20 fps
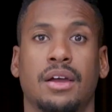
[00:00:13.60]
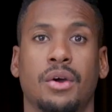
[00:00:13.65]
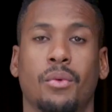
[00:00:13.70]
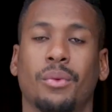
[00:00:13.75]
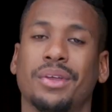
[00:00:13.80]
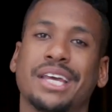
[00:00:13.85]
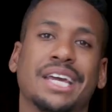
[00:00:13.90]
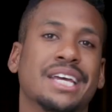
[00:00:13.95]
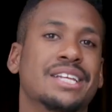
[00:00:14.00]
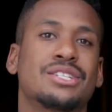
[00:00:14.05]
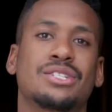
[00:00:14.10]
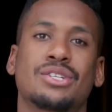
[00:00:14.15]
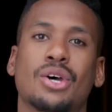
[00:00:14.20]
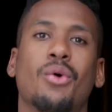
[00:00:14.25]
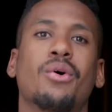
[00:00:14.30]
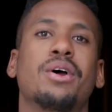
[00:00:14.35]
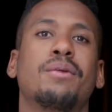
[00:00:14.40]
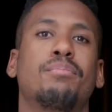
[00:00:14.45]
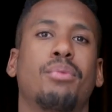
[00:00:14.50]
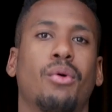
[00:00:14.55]
We think it's
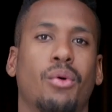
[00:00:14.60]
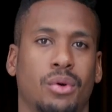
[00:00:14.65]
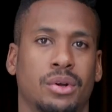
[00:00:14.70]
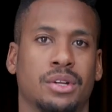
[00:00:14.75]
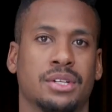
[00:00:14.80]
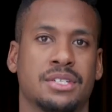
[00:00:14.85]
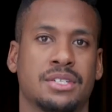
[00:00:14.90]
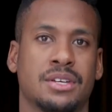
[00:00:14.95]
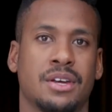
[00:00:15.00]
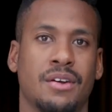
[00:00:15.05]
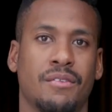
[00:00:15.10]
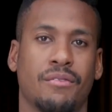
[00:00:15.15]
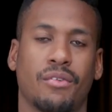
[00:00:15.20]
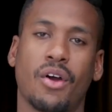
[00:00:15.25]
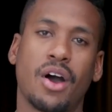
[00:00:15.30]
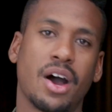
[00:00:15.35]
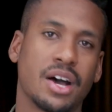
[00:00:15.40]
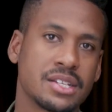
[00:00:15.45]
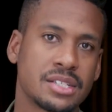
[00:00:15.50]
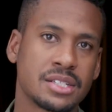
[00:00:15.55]
so important
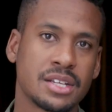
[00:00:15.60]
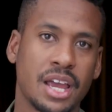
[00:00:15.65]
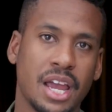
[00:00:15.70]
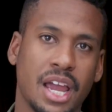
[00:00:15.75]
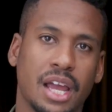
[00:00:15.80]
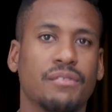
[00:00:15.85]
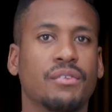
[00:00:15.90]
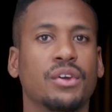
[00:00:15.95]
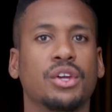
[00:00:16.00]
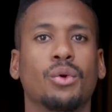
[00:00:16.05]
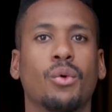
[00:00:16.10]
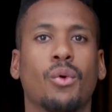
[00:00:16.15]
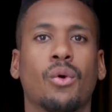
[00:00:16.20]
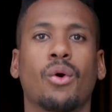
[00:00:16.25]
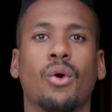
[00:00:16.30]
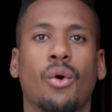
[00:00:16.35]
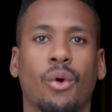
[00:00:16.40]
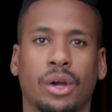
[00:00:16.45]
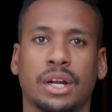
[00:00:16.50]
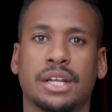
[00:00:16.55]
for us and for
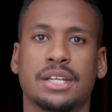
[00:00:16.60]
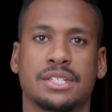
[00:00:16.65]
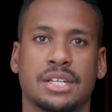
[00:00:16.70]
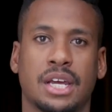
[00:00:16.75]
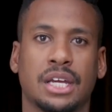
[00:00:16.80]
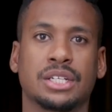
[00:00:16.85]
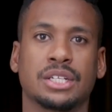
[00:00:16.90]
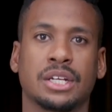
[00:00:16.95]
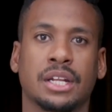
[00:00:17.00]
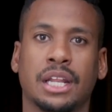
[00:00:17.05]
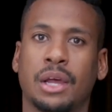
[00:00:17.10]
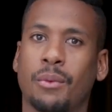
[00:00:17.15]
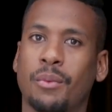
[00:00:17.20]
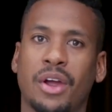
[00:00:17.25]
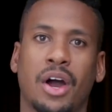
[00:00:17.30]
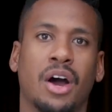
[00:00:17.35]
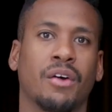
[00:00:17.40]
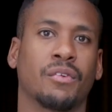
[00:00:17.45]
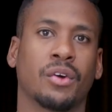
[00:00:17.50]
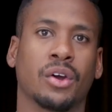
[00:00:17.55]
your organization that we
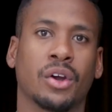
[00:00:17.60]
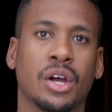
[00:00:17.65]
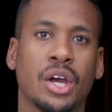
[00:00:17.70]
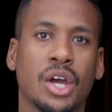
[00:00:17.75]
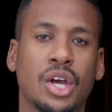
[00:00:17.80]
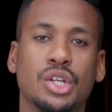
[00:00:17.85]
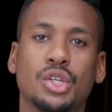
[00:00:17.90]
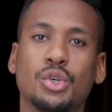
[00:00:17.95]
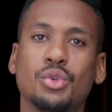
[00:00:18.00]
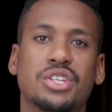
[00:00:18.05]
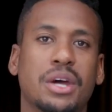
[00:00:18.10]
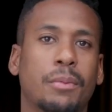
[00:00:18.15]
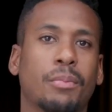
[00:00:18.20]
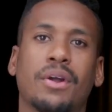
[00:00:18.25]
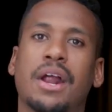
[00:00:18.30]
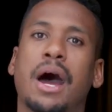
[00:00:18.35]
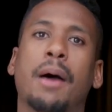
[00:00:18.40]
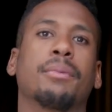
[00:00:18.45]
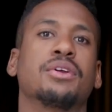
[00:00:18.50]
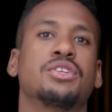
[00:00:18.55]
offer two
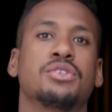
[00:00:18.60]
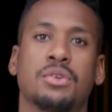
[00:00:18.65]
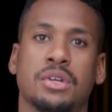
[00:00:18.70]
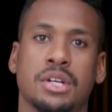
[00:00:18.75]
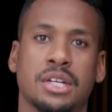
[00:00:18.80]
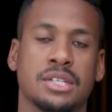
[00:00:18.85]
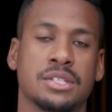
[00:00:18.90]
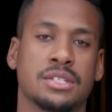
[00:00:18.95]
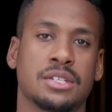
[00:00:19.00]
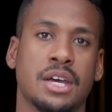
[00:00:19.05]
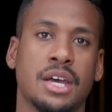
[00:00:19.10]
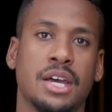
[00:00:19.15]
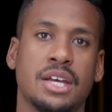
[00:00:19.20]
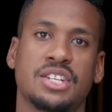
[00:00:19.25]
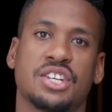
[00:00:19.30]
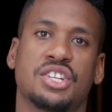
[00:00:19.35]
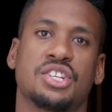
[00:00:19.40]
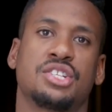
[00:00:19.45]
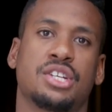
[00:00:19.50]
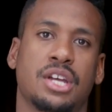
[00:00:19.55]
separate opportunities
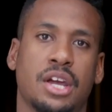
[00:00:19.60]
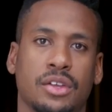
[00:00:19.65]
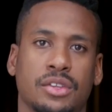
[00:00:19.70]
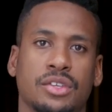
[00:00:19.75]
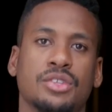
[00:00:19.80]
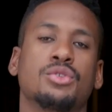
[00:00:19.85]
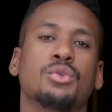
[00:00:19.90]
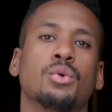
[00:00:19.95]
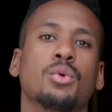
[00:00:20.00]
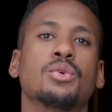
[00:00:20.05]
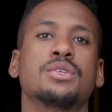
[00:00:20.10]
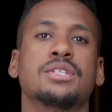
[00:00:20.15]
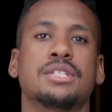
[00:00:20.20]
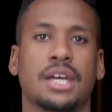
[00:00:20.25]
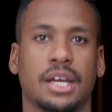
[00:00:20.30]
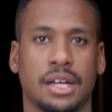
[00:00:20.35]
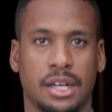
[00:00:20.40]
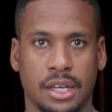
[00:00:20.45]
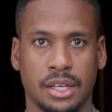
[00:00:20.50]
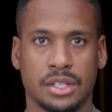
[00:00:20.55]
to share these tools and
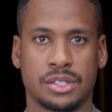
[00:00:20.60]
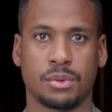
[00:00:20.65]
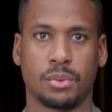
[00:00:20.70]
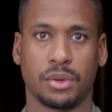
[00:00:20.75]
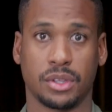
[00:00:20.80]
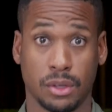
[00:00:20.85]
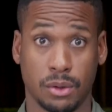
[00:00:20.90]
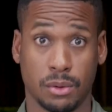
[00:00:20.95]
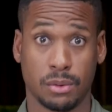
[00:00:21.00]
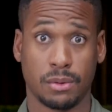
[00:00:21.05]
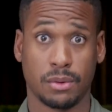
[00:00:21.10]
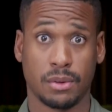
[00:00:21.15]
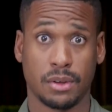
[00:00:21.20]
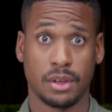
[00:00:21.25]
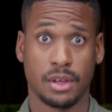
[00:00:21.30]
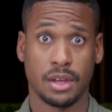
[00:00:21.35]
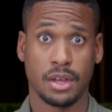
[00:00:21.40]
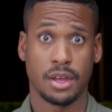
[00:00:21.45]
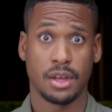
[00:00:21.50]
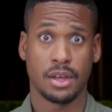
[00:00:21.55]
techniques with you.
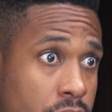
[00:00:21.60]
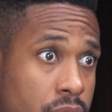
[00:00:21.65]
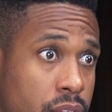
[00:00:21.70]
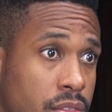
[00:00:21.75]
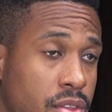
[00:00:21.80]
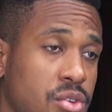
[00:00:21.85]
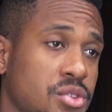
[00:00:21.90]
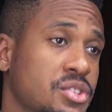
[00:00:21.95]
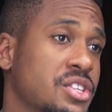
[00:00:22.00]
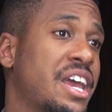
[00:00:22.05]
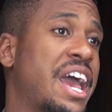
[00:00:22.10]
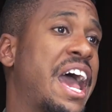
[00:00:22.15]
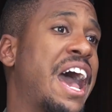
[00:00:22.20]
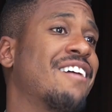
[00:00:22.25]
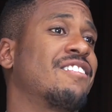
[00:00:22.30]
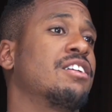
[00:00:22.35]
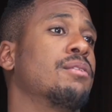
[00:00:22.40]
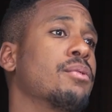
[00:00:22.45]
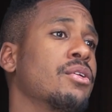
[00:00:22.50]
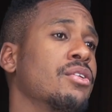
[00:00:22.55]
There's the
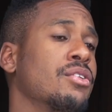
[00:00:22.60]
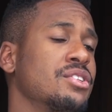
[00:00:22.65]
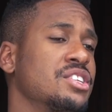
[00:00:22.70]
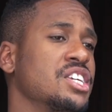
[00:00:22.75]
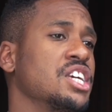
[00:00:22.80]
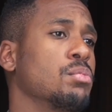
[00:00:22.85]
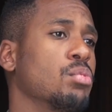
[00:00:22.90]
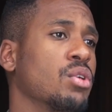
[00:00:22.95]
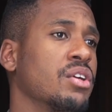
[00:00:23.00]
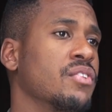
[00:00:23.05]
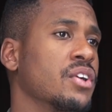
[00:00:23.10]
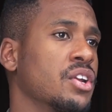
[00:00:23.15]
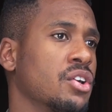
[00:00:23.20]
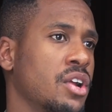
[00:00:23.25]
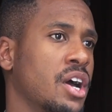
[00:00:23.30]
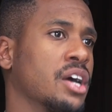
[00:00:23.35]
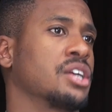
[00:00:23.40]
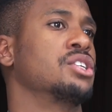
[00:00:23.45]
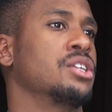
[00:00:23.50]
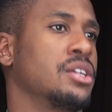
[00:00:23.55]
Afterburner Debrief
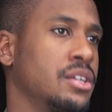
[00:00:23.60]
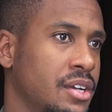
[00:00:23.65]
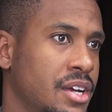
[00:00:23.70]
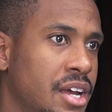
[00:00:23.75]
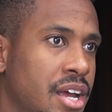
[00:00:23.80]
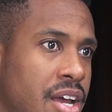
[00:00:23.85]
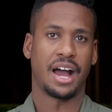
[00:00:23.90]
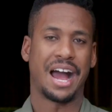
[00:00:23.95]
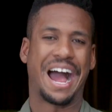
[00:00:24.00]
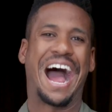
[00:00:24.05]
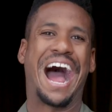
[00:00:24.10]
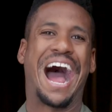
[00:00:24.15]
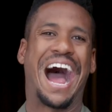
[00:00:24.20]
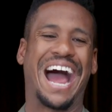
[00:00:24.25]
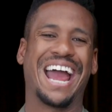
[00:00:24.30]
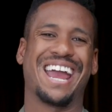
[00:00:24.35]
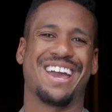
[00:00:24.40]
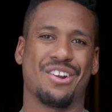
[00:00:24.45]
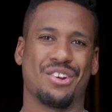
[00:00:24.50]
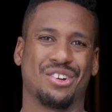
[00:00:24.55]
Introduction, a
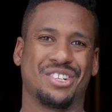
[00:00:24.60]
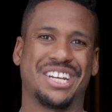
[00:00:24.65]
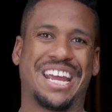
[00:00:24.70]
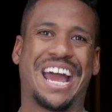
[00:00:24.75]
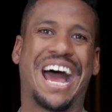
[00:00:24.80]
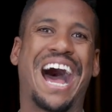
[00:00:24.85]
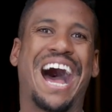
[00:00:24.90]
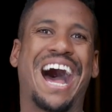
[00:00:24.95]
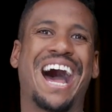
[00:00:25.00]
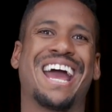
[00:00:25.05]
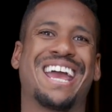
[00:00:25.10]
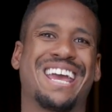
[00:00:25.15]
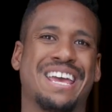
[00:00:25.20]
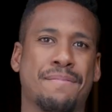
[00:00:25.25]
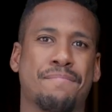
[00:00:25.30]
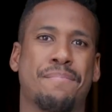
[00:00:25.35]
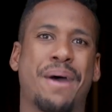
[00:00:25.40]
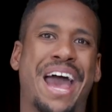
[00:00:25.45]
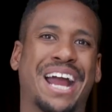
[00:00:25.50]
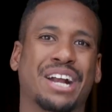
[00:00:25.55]
high energy, high
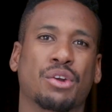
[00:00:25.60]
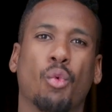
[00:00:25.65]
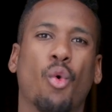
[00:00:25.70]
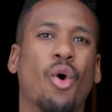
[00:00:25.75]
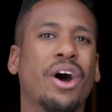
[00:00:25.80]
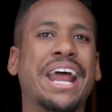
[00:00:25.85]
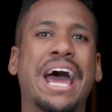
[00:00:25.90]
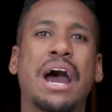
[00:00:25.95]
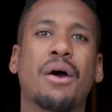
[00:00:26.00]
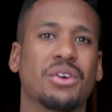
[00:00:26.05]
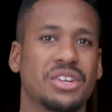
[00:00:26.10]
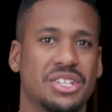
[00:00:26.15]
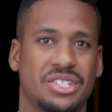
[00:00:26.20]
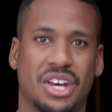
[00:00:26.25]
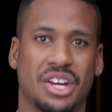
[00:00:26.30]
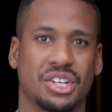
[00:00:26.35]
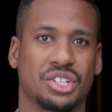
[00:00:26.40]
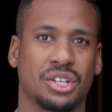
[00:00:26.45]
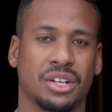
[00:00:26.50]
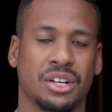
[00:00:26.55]
impact, 1 hour
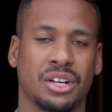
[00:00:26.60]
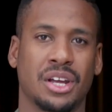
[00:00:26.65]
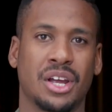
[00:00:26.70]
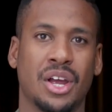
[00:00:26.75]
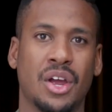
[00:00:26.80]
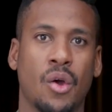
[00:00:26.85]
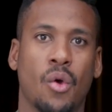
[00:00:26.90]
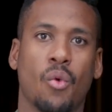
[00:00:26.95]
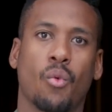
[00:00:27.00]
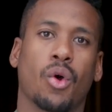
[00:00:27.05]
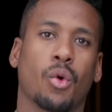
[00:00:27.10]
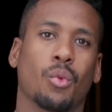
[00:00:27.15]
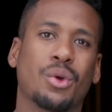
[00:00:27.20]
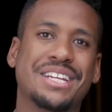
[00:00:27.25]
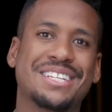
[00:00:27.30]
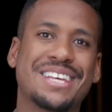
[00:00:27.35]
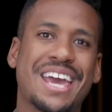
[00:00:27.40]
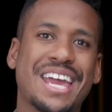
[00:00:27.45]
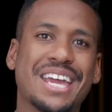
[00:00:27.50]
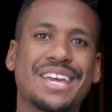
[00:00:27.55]
session where we
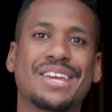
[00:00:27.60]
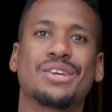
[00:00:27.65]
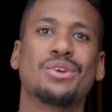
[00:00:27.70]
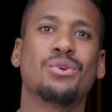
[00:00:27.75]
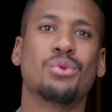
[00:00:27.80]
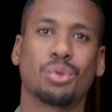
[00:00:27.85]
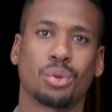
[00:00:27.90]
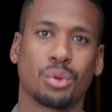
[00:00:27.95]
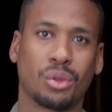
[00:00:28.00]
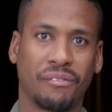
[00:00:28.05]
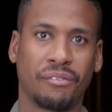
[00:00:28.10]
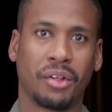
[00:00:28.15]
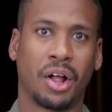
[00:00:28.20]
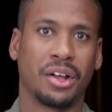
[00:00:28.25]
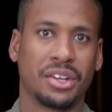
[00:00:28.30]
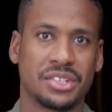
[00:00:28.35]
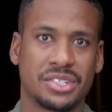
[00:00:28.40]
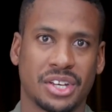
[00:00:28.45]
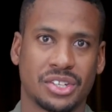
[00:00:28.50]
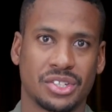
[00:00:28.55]
take you through the
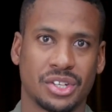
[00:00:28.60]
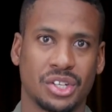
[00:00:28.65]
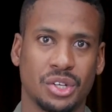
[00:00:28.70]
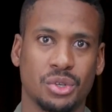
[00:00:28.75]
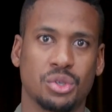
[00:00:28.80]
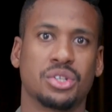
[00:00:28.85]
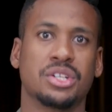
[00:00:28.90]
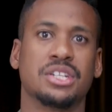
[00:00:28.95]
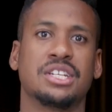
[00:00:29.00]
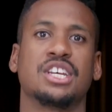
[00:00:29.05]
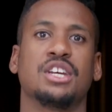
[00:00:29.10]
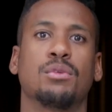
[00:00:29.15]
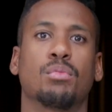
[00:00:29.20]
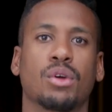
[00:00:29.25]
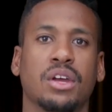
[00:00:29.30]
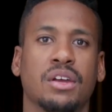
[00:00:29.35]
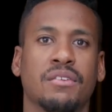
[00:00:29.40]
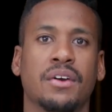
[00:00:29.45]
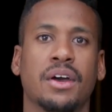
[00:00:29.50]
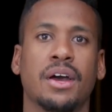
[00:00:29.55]
flawless execution
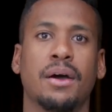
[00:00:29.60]
debrief